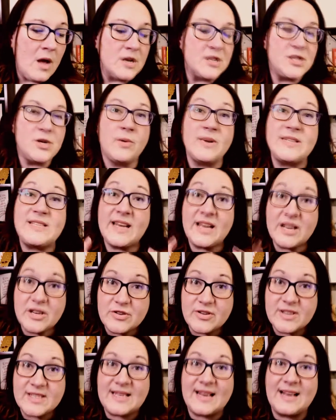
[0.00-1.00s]
So what's
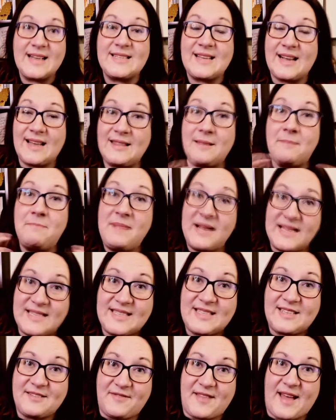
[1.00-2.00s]
interesting is that in the
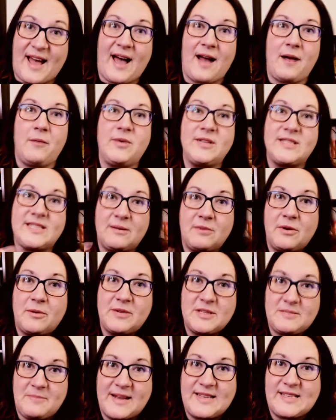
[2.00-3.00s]
midst of that, when someone
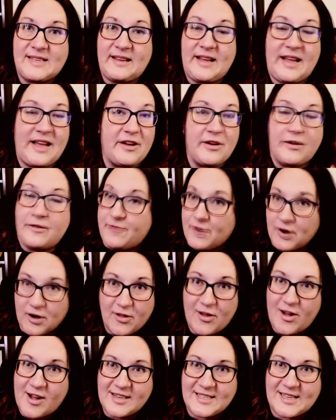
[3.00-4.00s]
was mentally ill for a
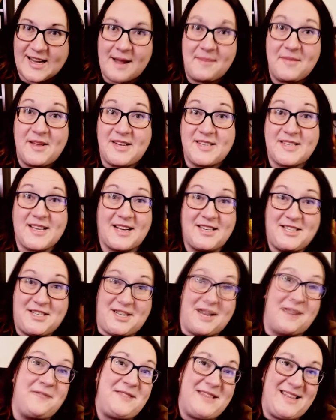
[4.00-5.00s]
long time, they just got
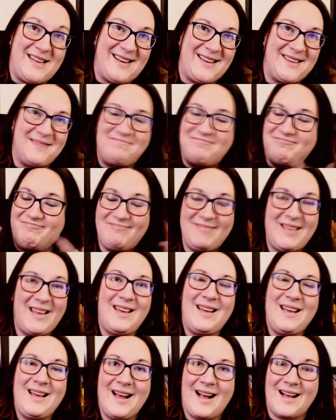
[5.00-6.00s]
shoved in a
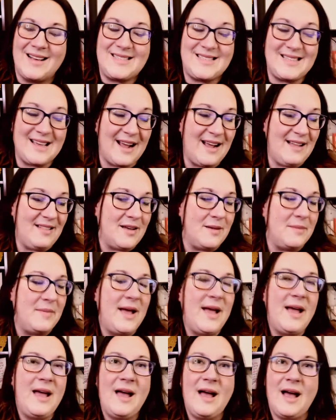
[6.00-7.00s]
asylum.
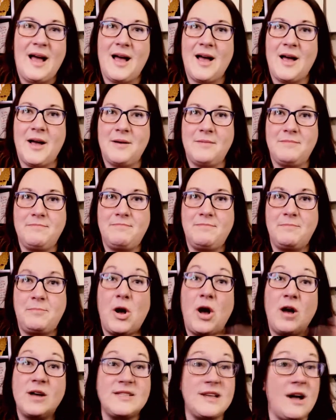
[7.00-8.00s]

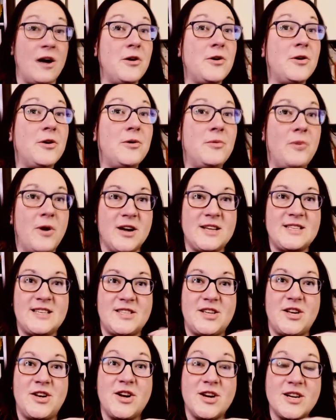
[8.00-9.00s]
Paul's uncle works
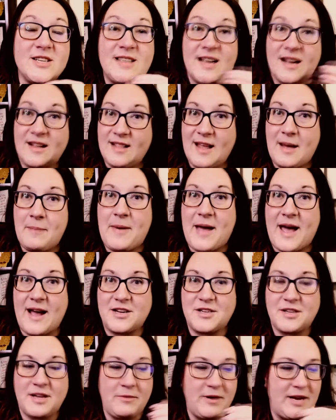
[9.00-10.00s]
as a nurse at Klepp
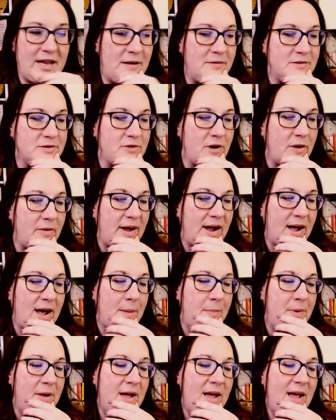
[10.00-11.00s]
actually when he was growing
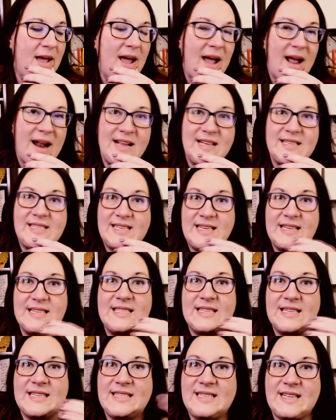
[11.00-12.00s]
up, and he
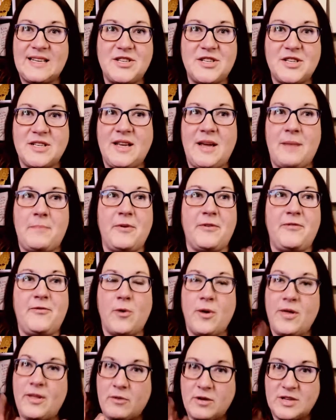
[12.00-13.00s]
sees that essentially
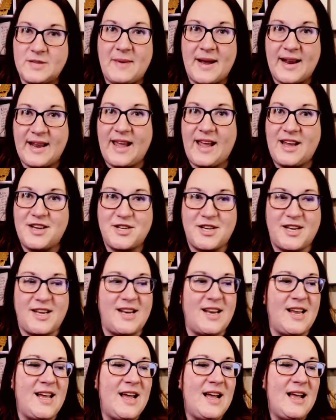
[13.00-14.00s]
before there was
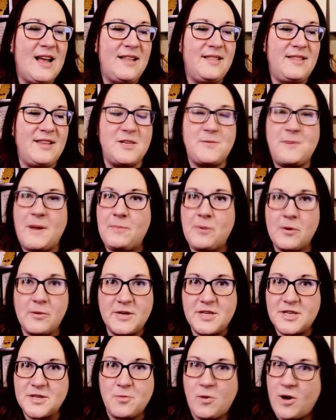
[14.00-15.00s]
medication, these people
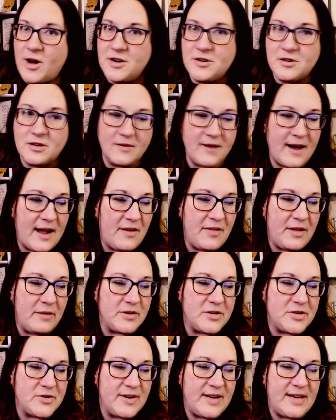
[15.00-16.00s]
would just wander around. They
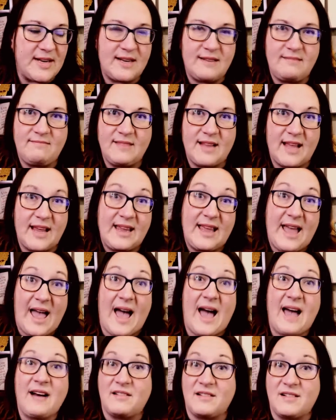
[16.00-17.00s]
were treated like
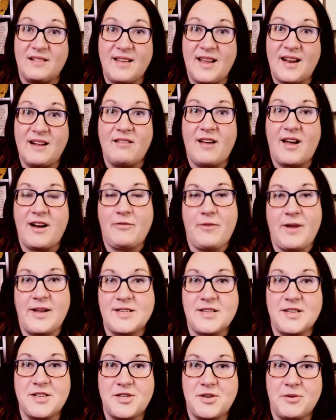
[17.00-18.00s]
cattle in a lot of
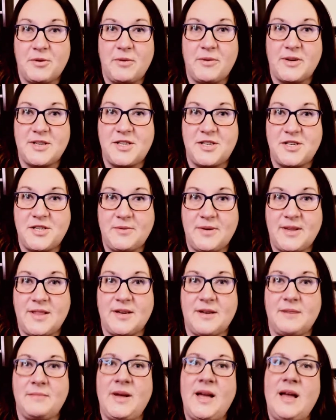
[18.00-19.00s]
ways because no one knew what to do with
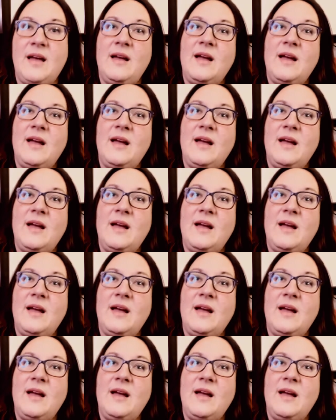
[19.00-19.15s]
them.